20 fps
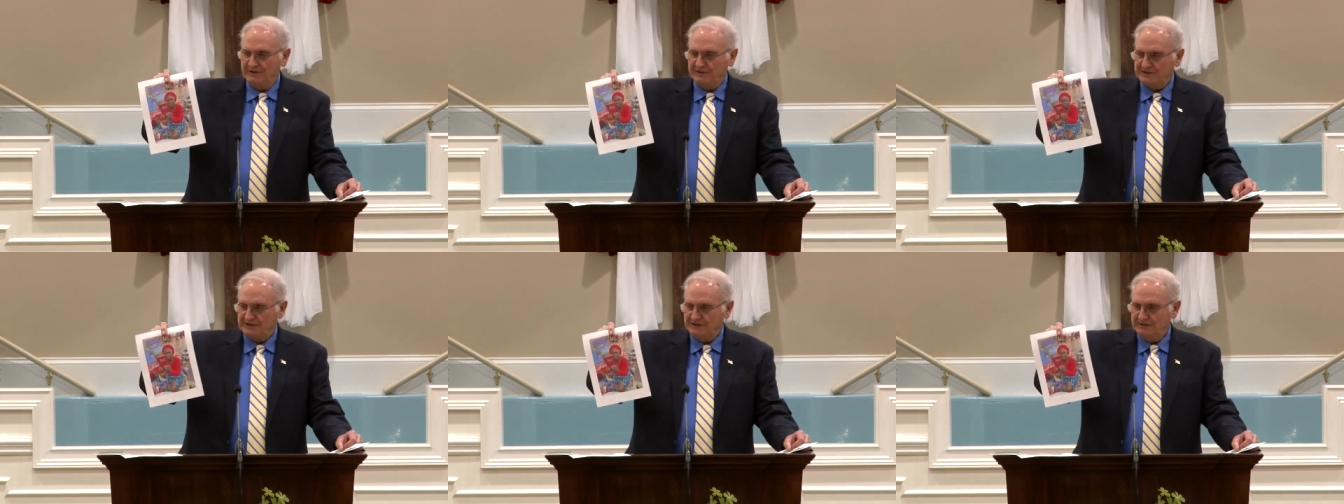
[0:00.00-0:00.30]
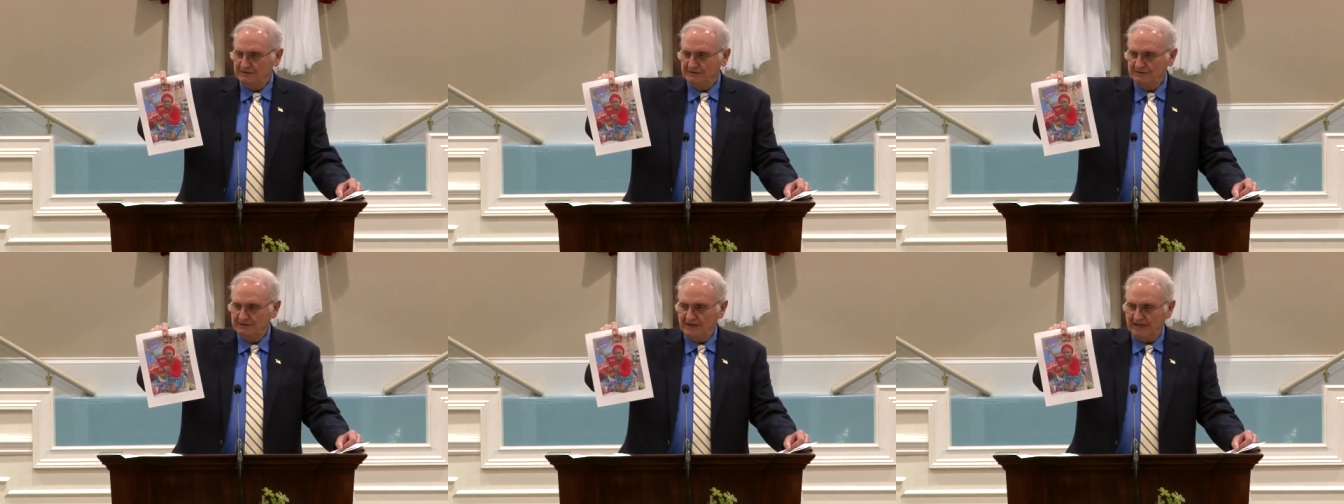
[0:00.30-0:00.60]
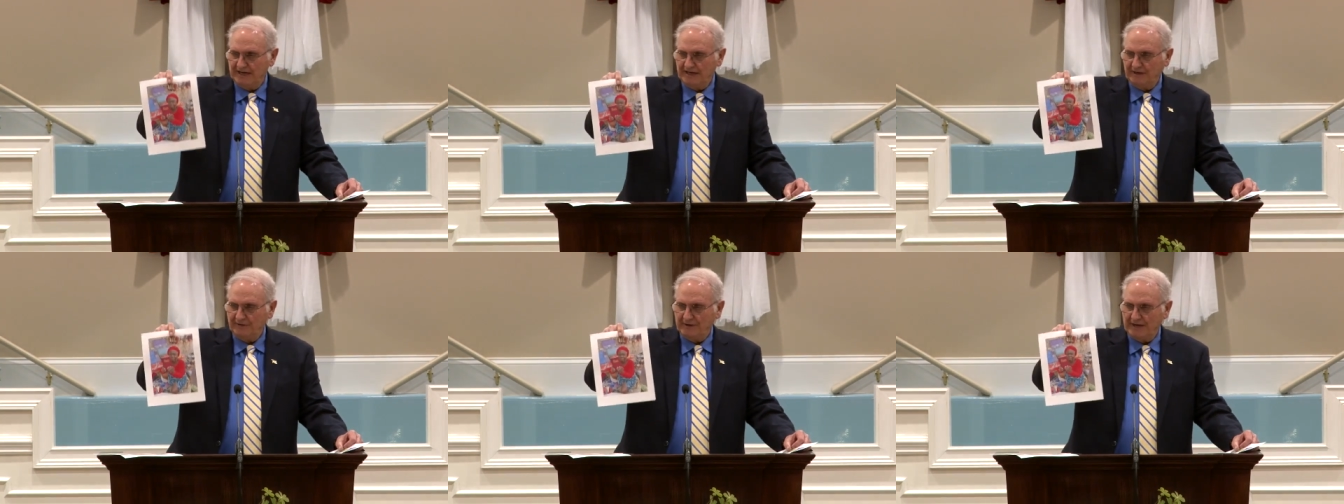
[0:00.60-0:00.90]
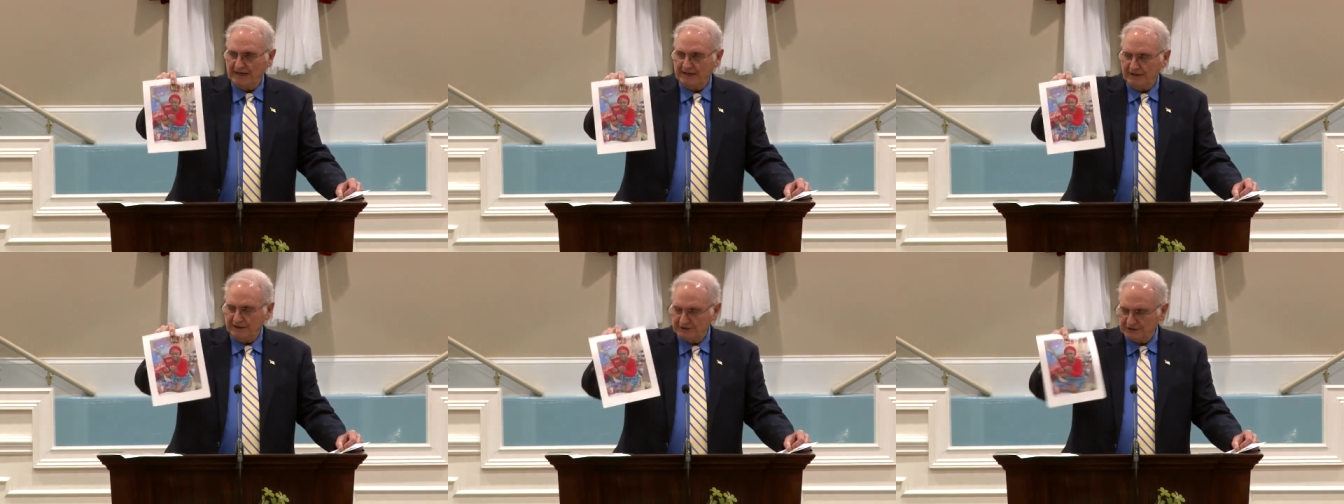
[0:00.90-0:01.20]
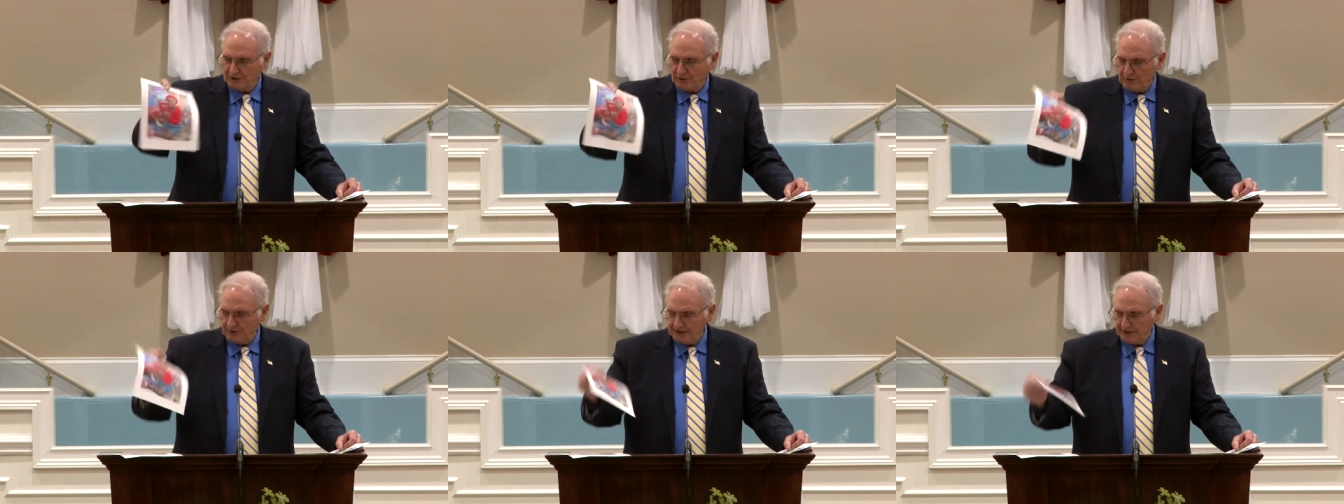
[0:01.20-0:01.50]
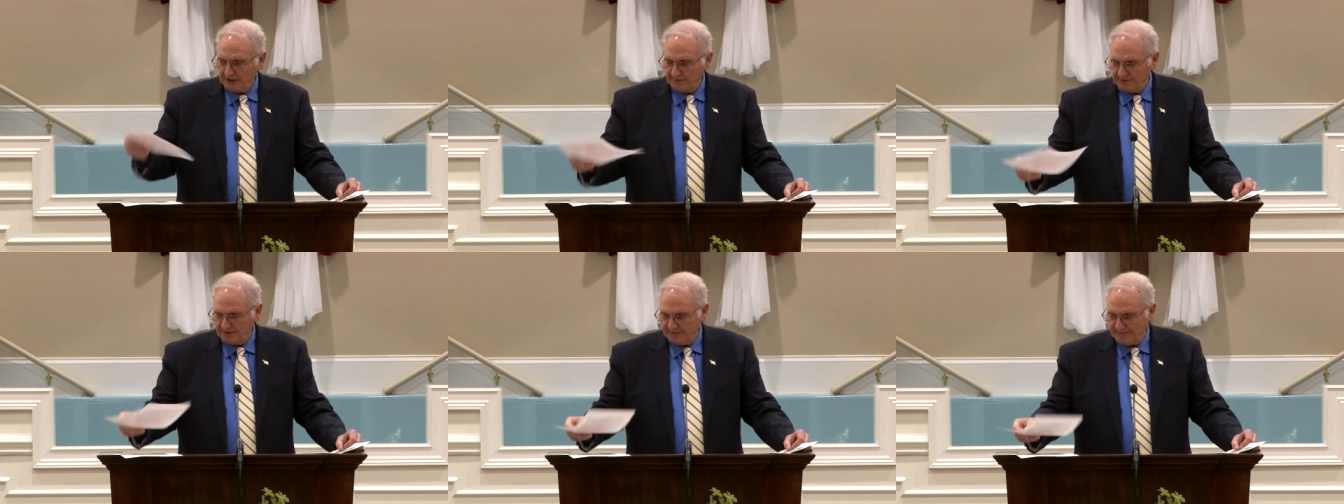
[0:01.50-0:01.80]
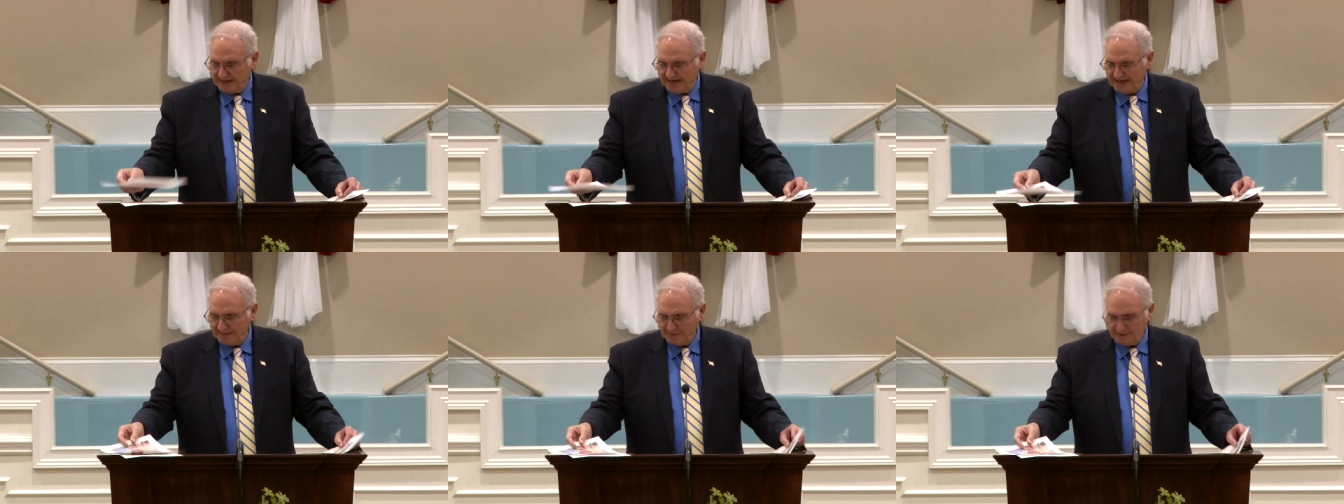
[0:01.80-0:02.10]
This lady right here is holding up the
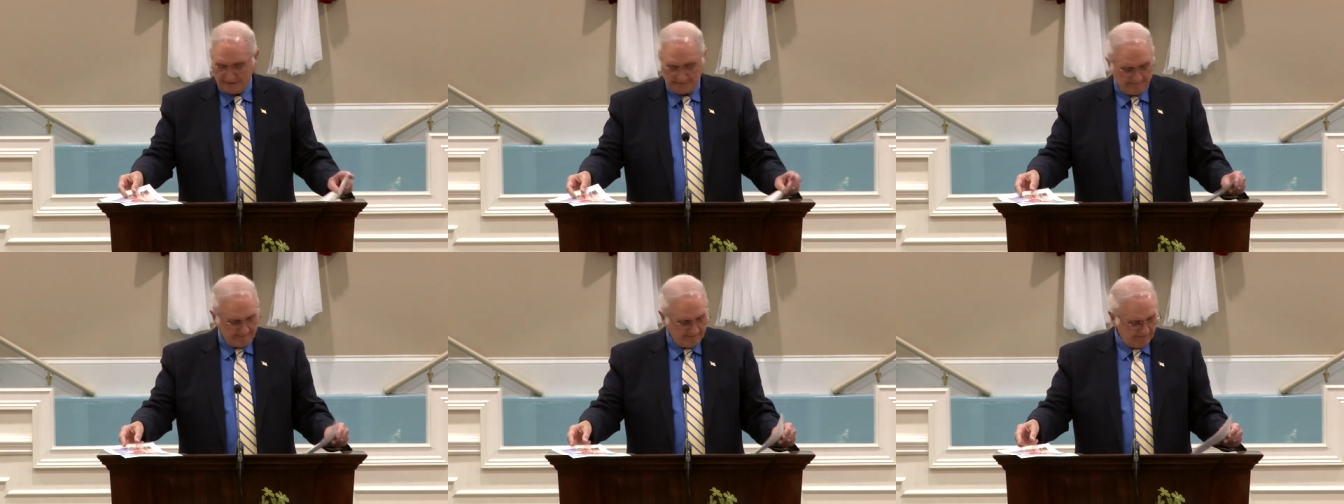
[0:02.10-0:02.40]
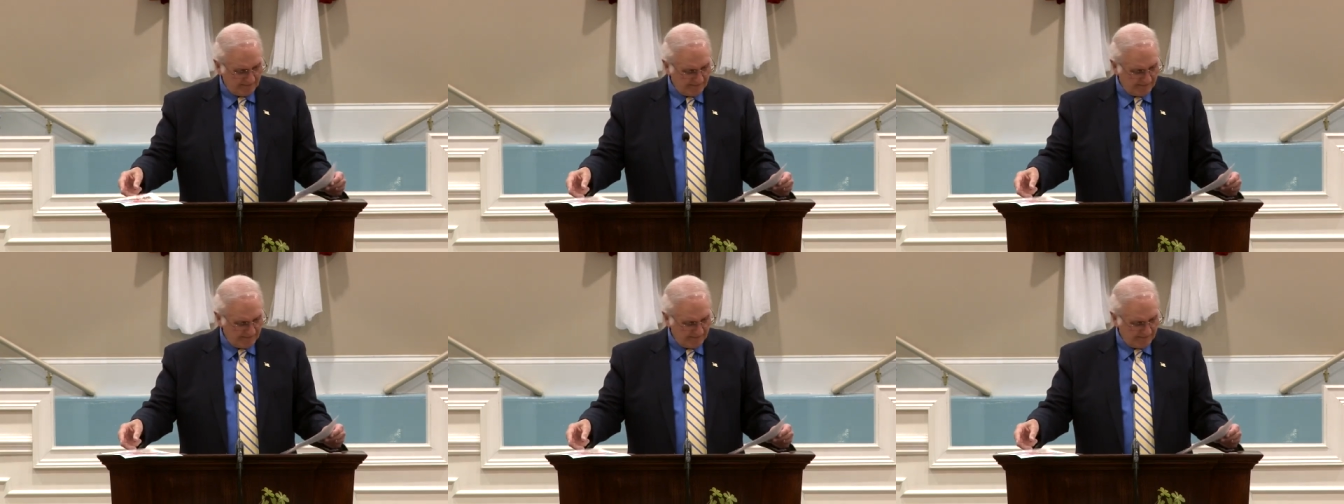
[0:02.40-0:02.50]
Bible.